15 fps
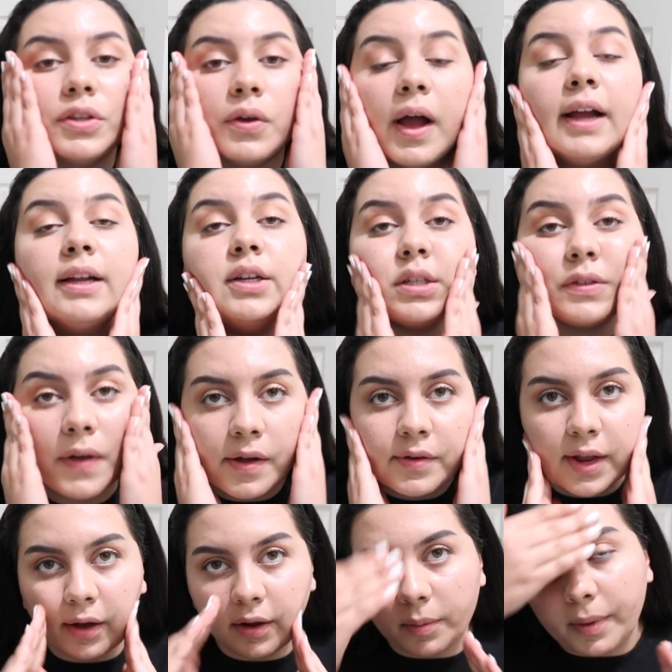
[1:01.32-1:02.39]
So I just found
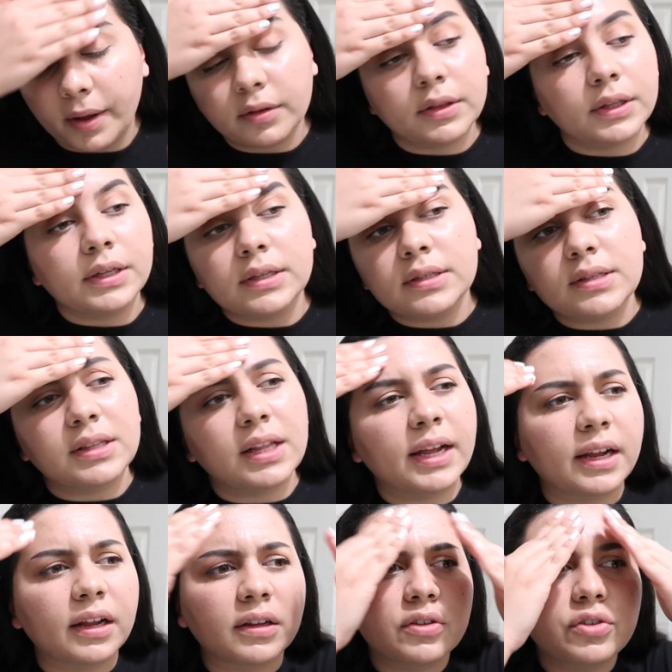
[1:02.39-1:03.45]
out about this
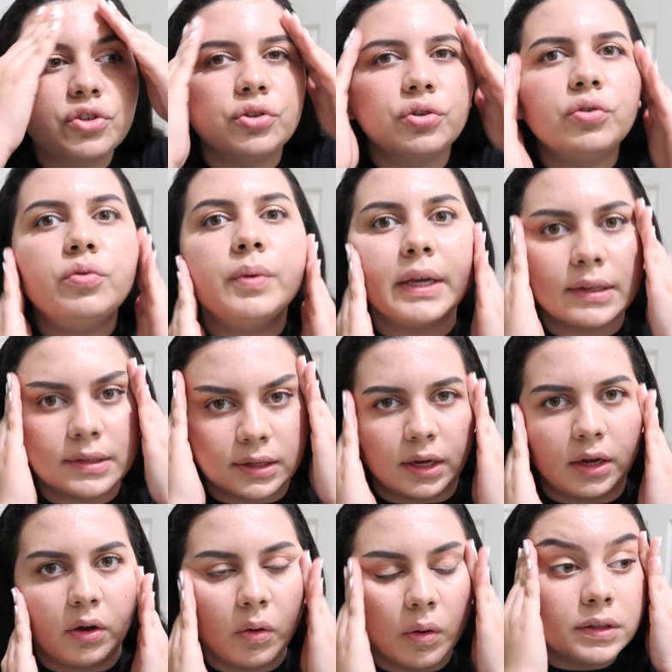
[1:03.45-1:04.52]
like 2 weeks ago.